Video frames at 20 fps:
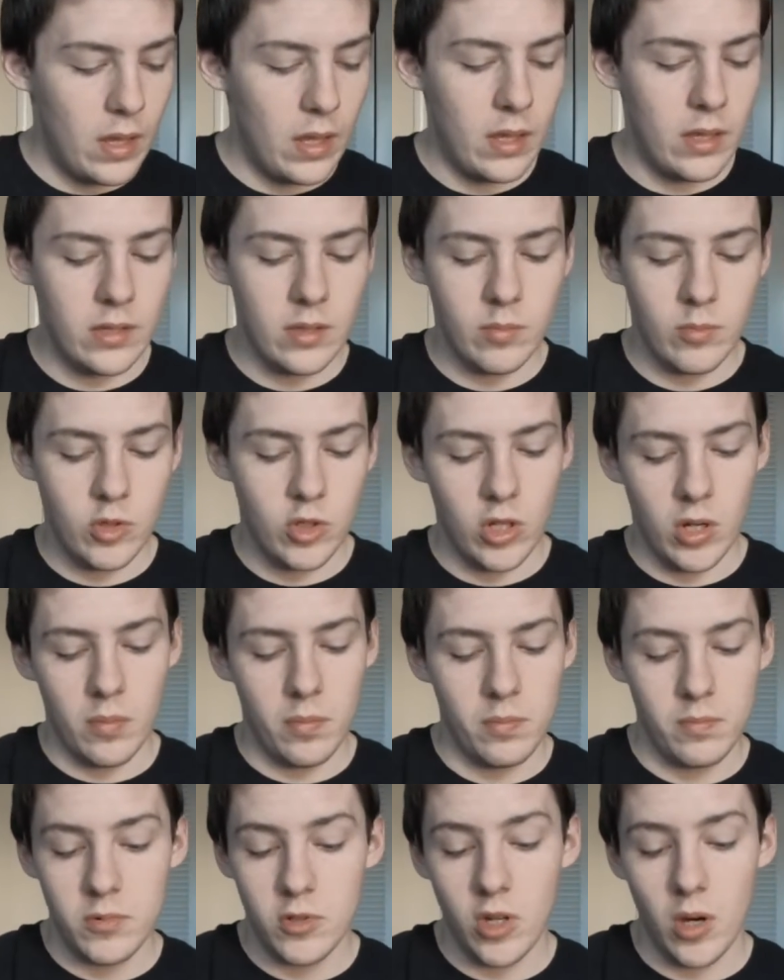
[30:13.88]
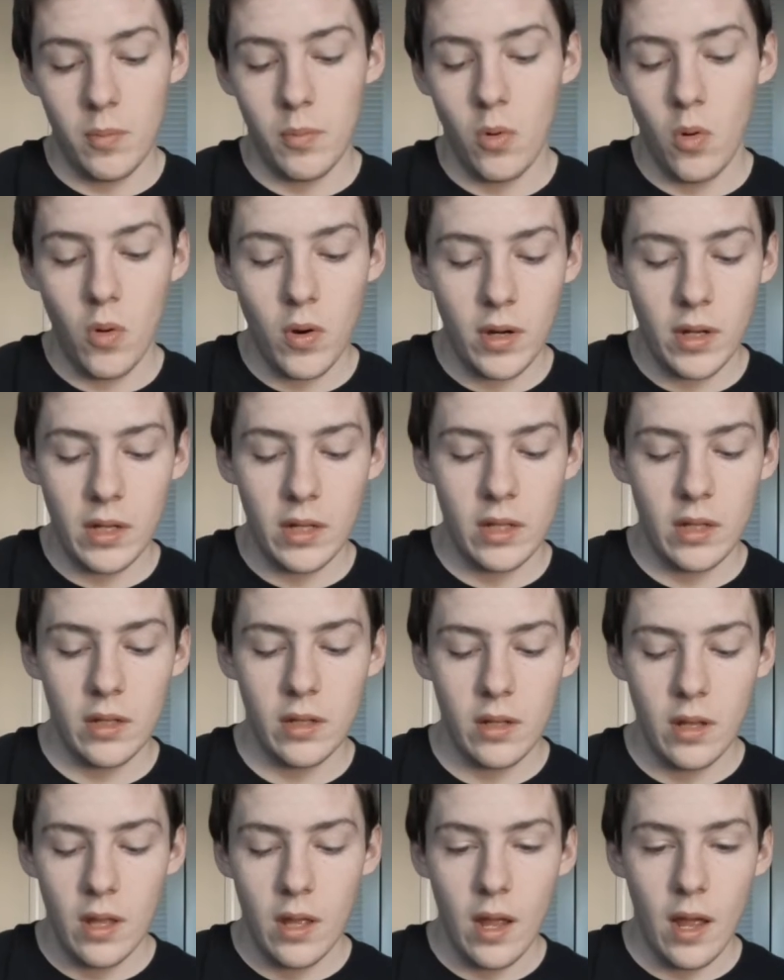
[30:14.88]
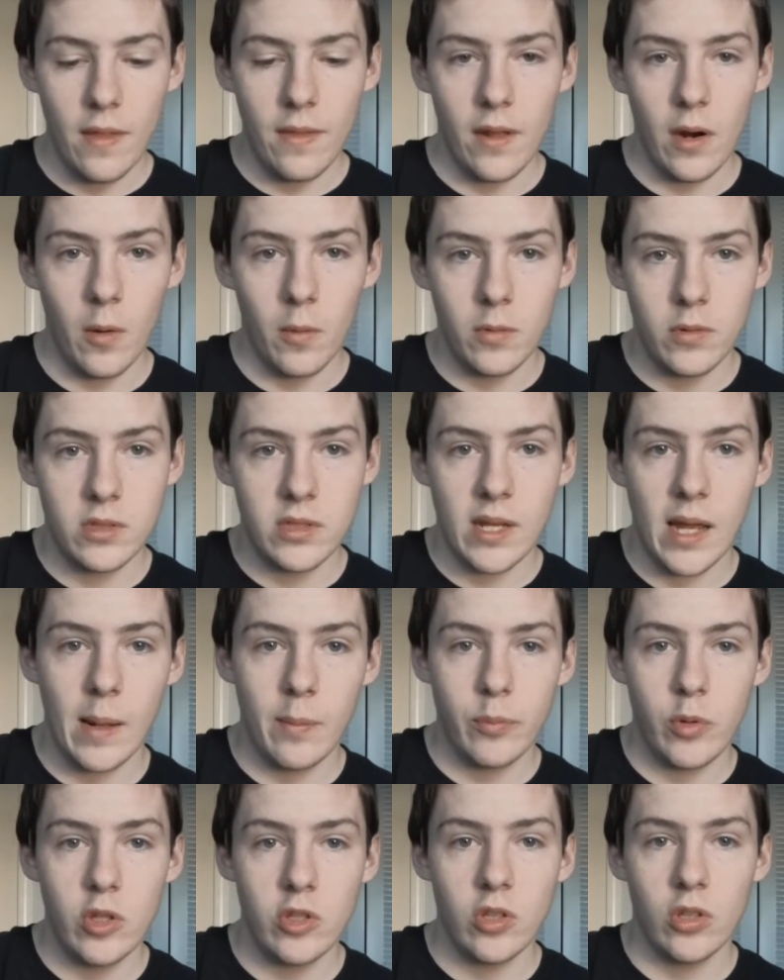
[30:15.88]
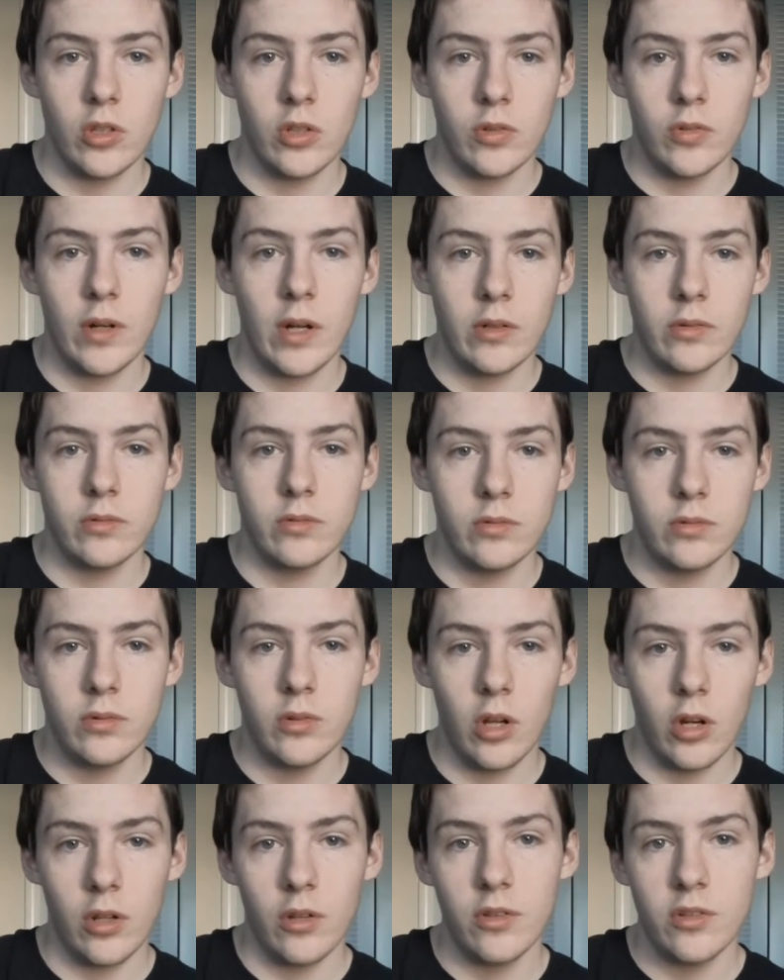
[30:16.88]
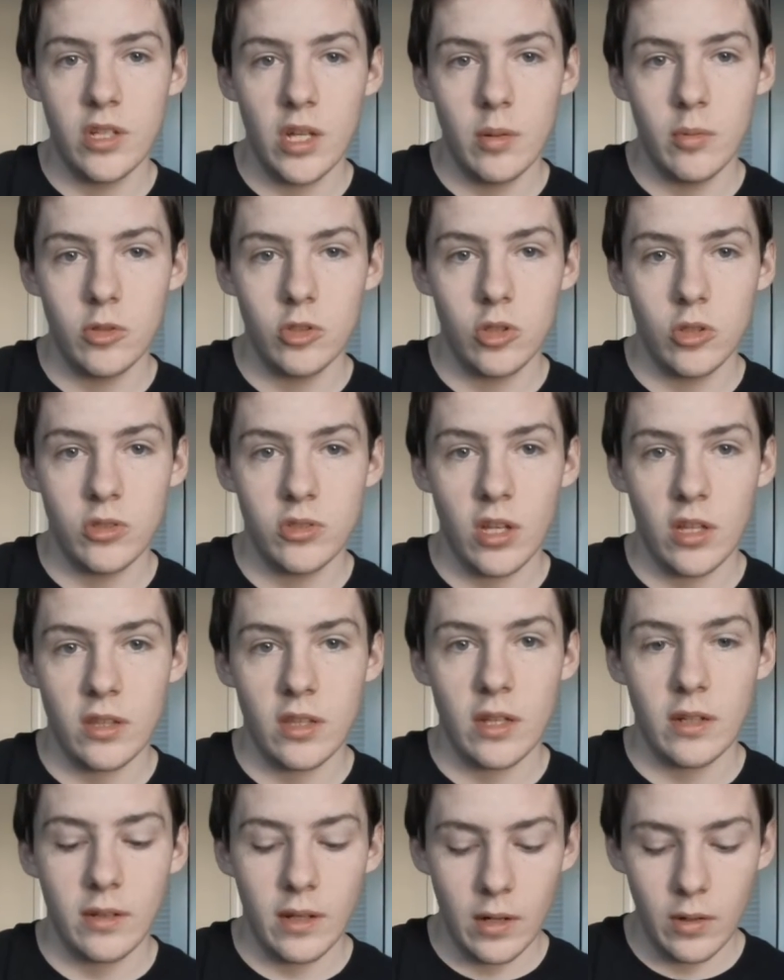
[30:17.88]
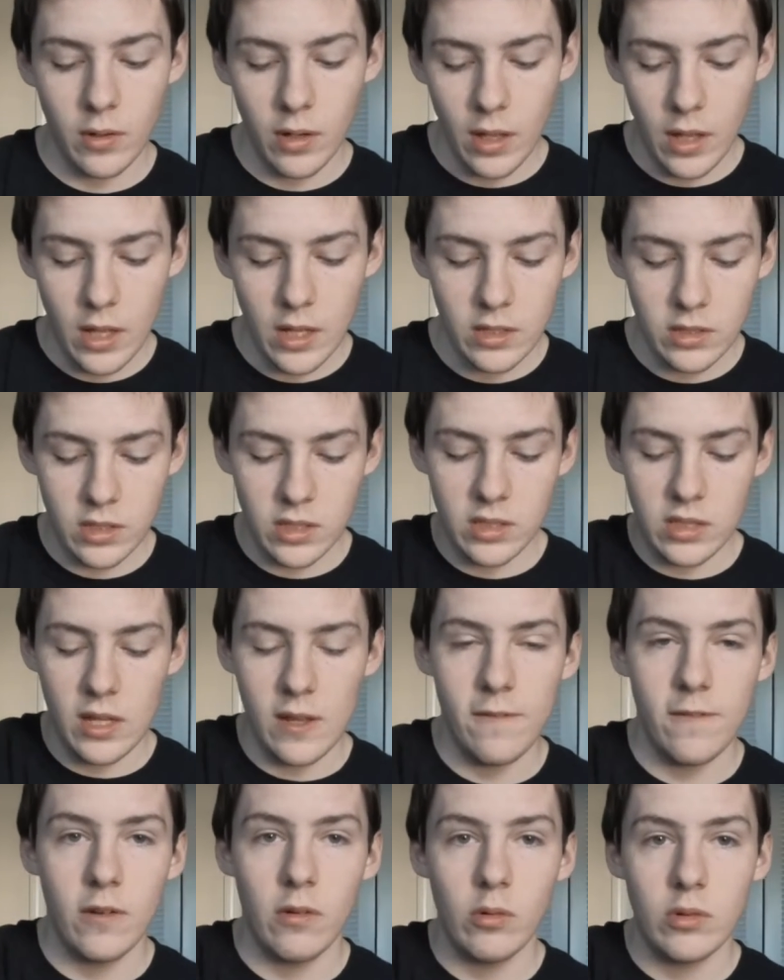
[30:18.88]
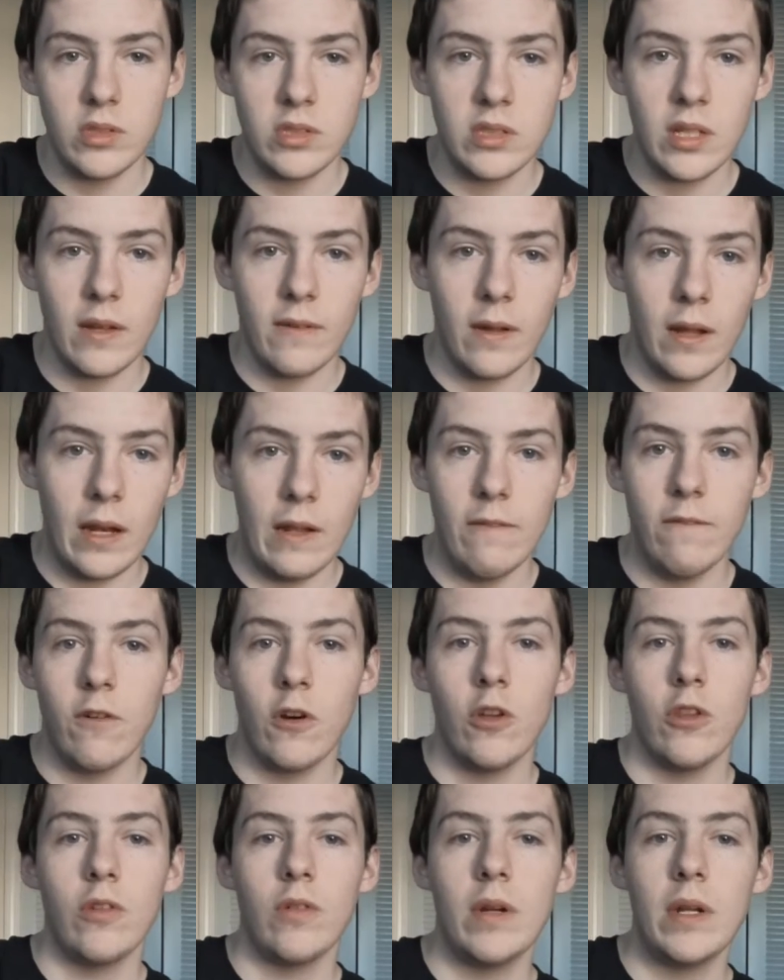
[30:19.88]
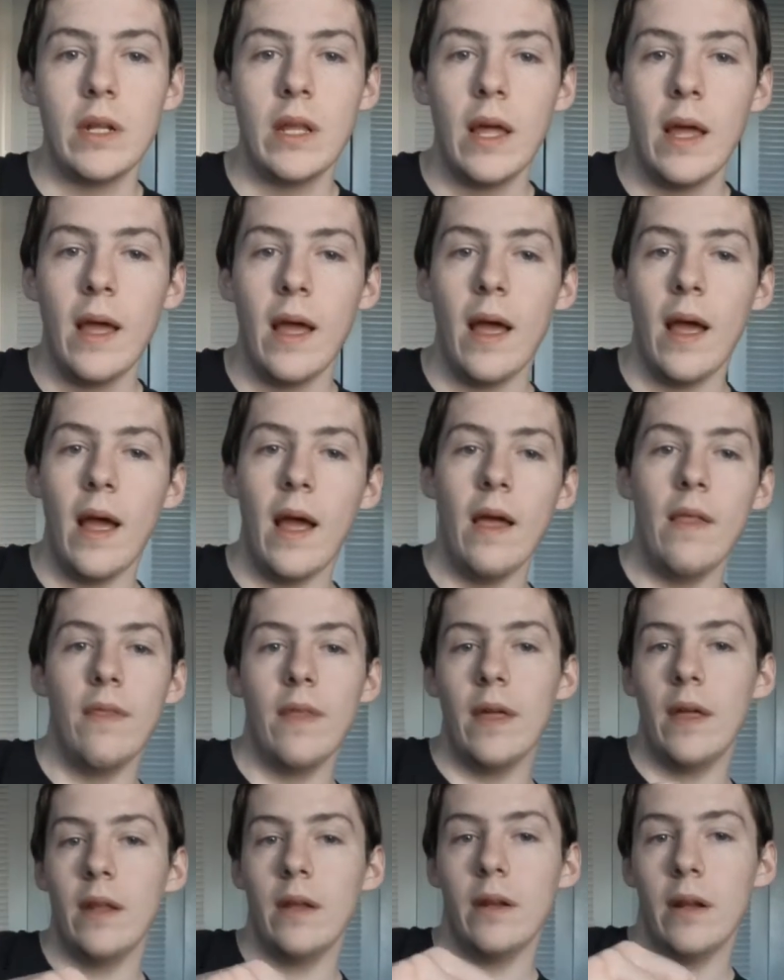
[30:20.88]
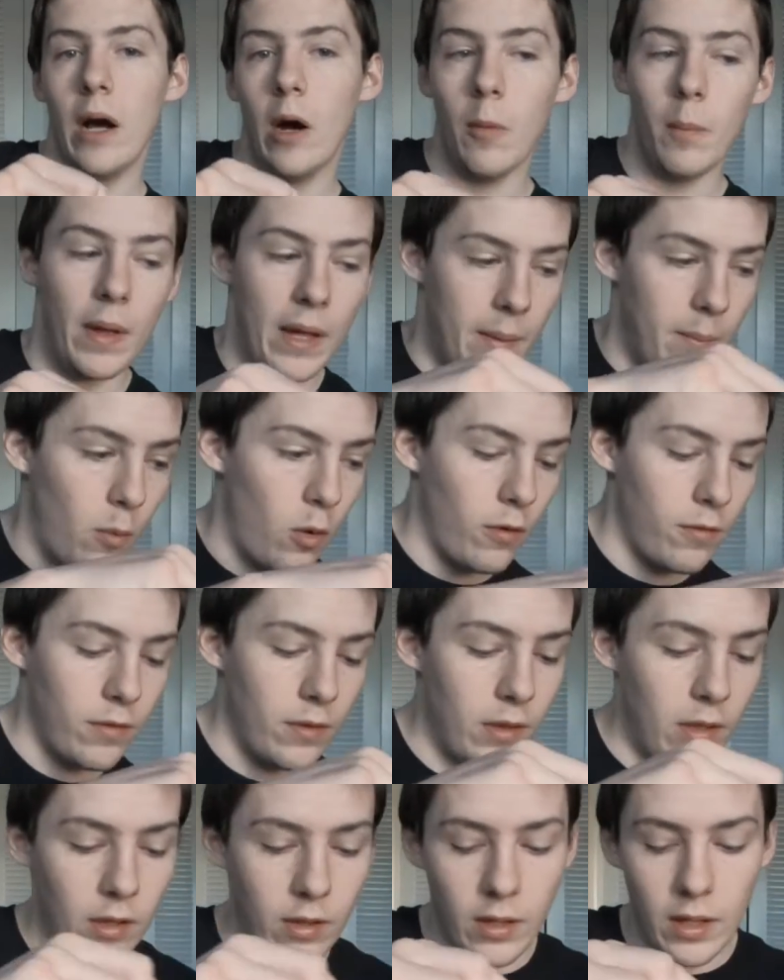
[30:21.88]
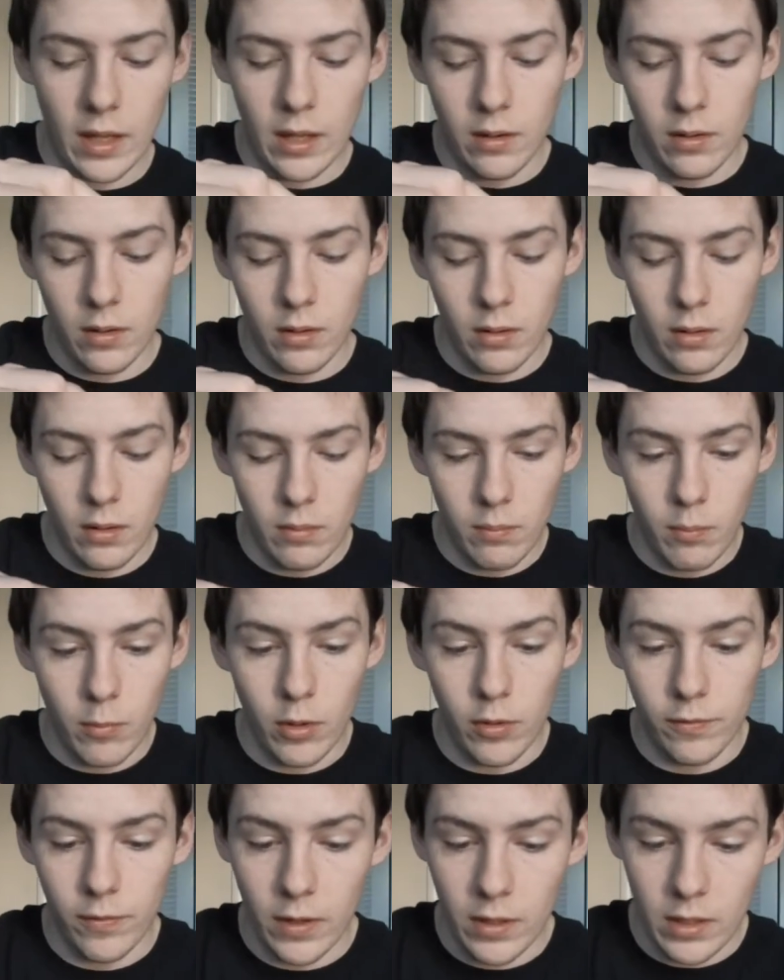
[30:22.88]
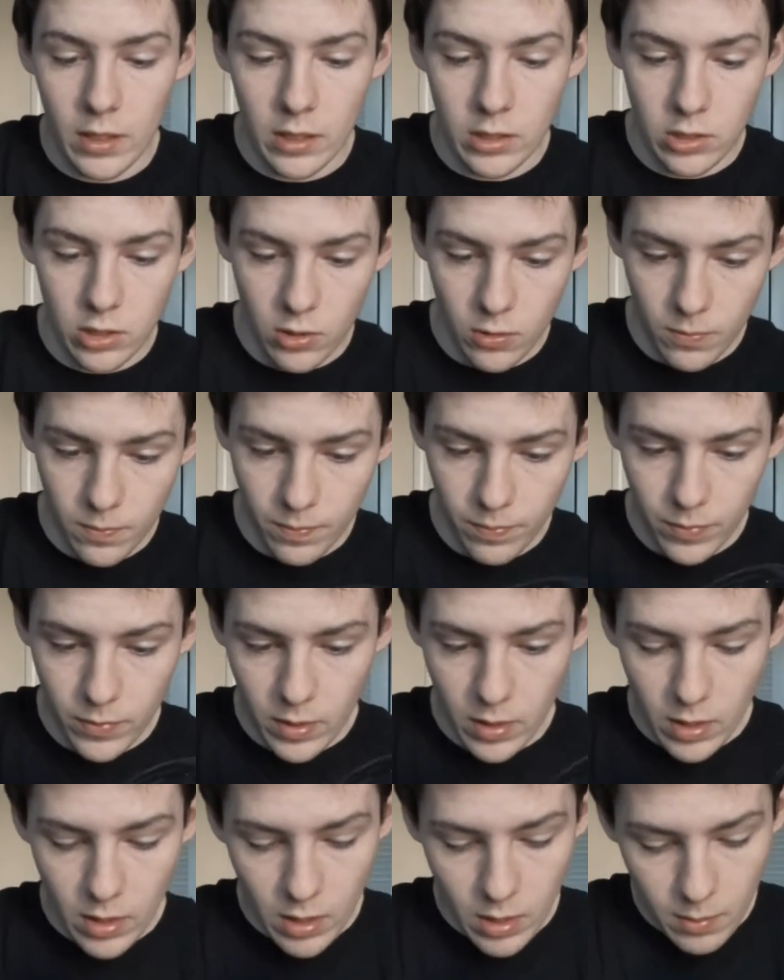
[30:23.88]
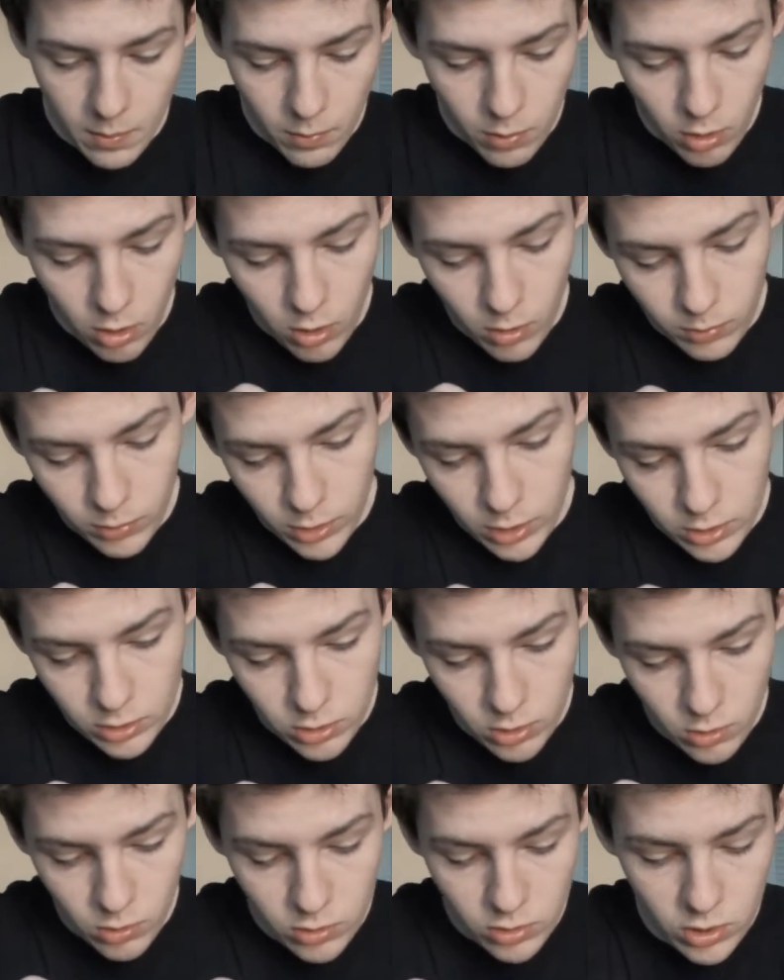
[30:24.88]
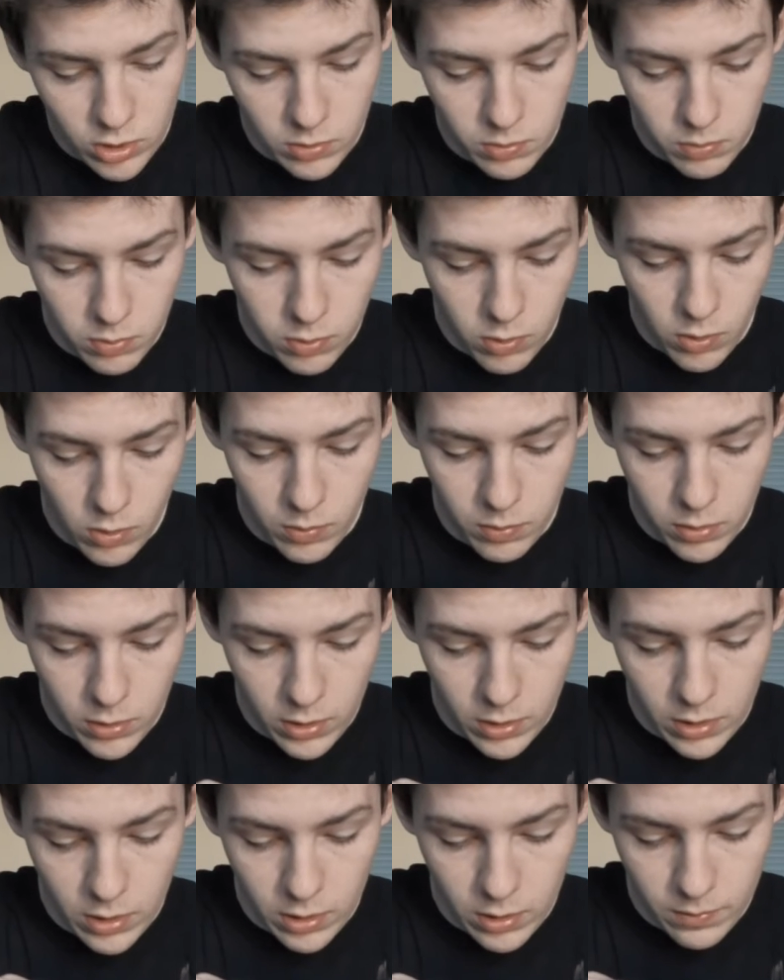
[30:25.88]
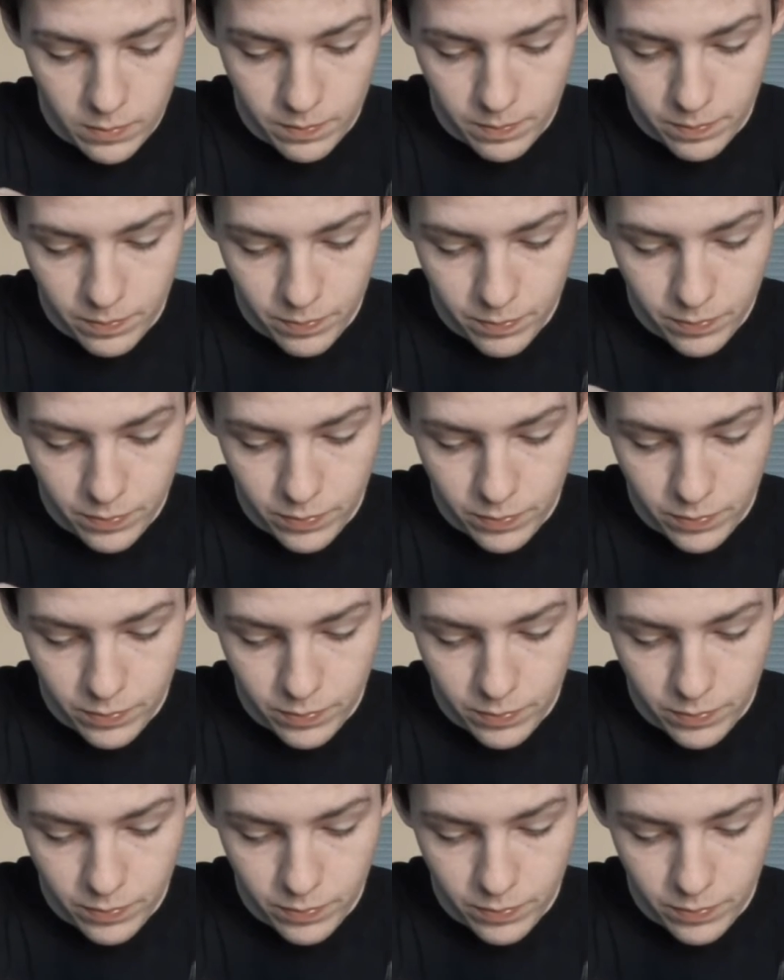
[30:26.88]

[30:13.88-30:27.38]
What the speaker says: is I'm just gonna start pouring it in, and then I'll tap this on the ground, not on the table so it's not that loud, to see if it was set any further in, and then I'll make more for the other hand if I need to. But all I'm gonna do is just put it in,